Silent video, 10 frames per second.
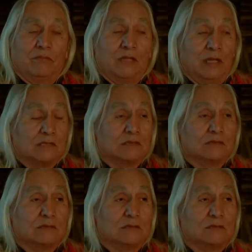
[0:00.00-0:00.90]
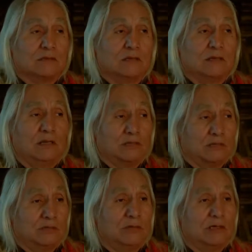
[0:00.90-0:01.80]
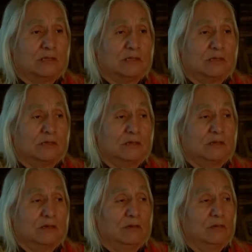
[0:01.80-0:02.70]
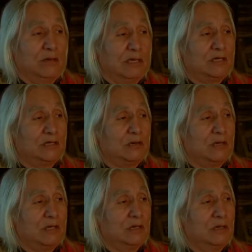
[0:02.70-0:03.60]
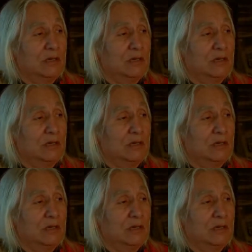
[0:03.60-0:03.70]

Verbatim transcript: Yes, let's do it. We can do it.